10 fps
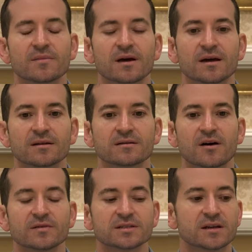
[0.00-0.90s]
And
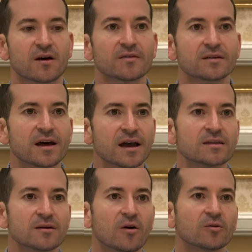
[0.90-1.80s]
obviously on the day,
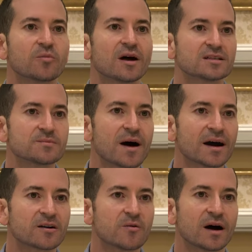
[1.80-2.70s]
the gold price
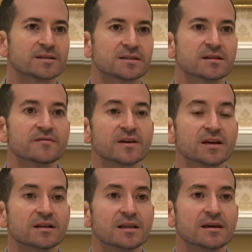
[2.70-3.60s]
spiked quite
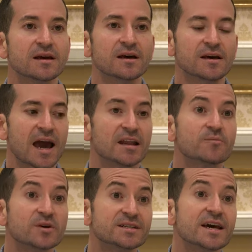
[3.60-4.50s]
significantly and
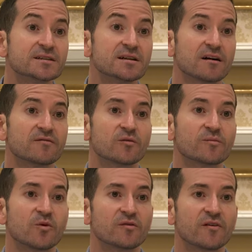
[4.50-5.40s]
it protected our
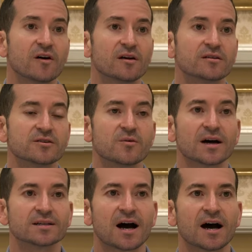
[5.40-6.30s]
portfolio to
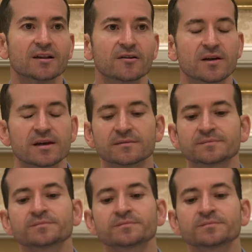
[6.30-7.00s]
quite a high degree.